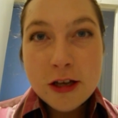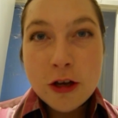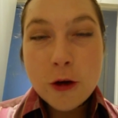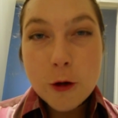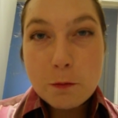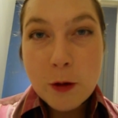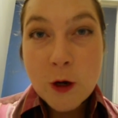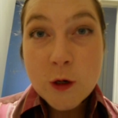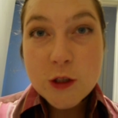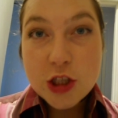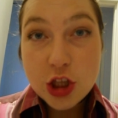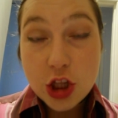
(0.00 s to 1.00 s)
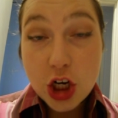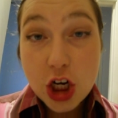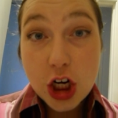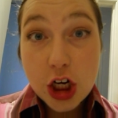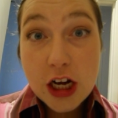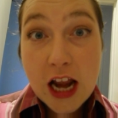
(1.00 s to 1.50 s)
Good parents
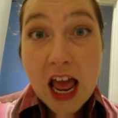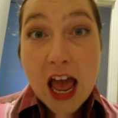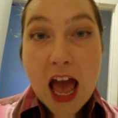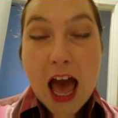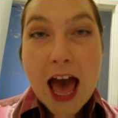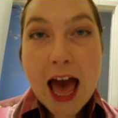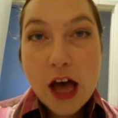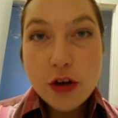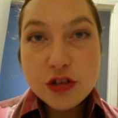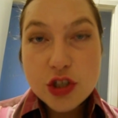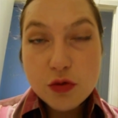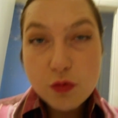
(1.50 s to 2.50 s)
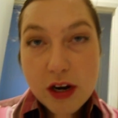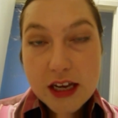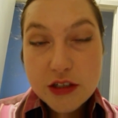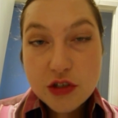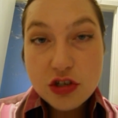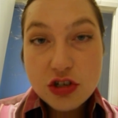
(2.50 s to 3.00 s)
learn how to
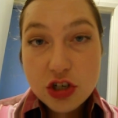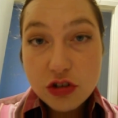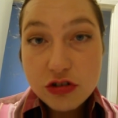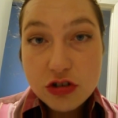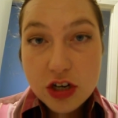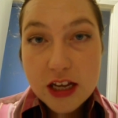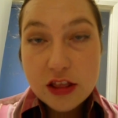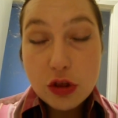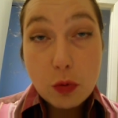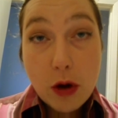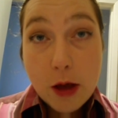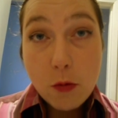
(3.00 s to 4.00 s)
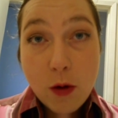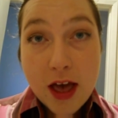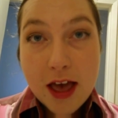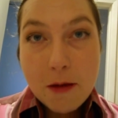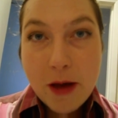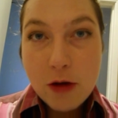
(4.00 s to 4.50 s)
raise children the right
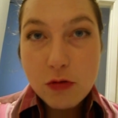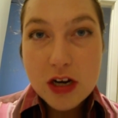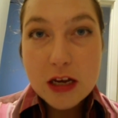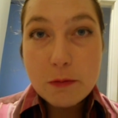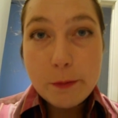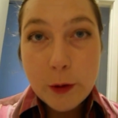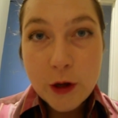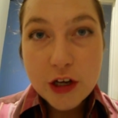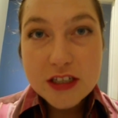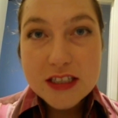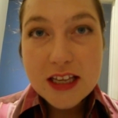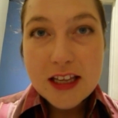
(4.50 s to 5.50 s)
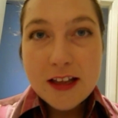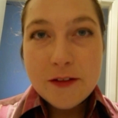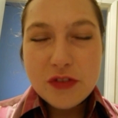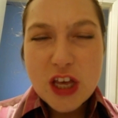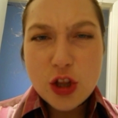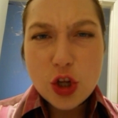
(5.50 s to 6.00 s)
way by reading books.
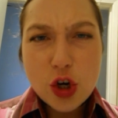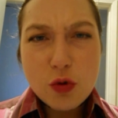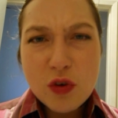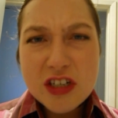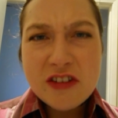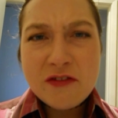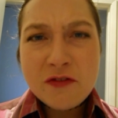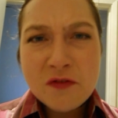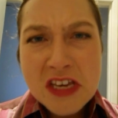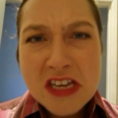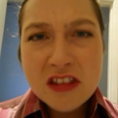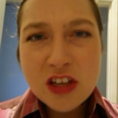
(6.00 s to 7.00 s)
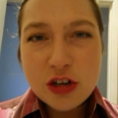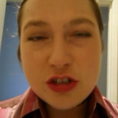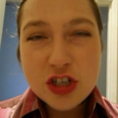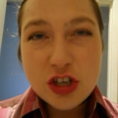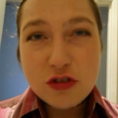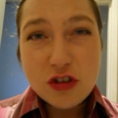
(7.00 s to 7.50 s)
They learn what to feed their
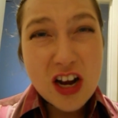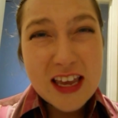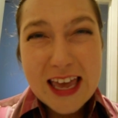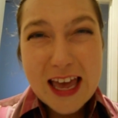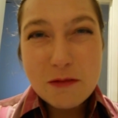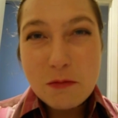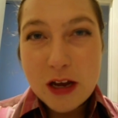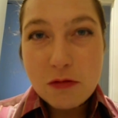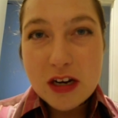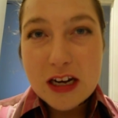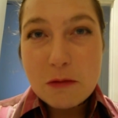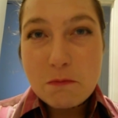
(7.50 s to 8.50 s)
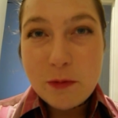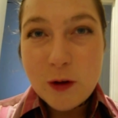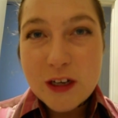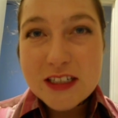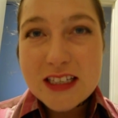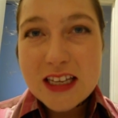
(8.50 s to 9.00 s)
children, again, by reading
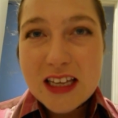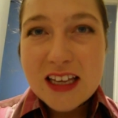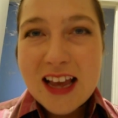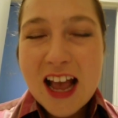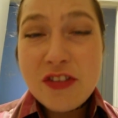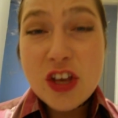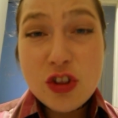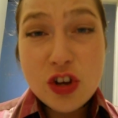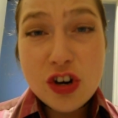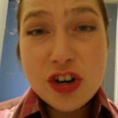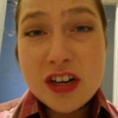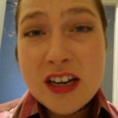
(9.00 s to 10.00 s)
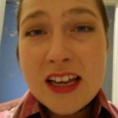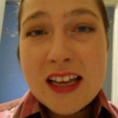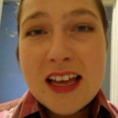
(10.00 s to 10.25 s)
books. And they learn